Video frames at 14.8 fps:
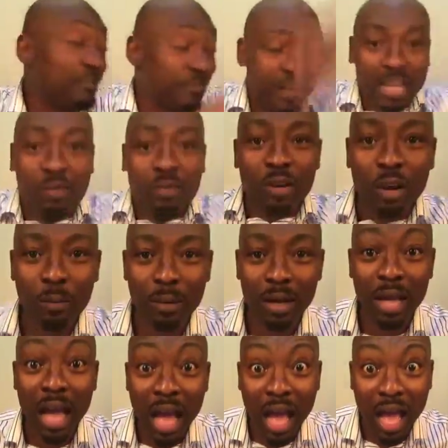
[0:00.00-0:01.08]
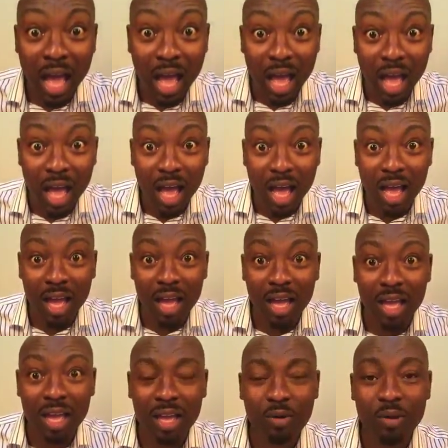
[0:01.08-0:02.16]
fire will come out.
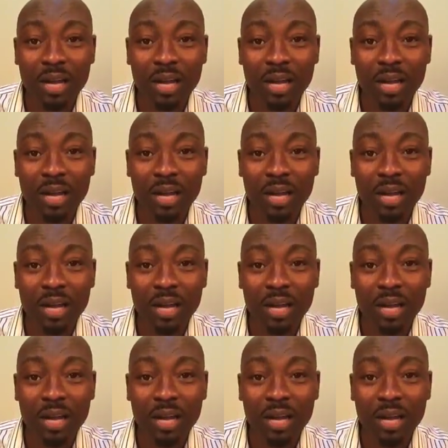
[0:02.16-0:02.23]
Hey!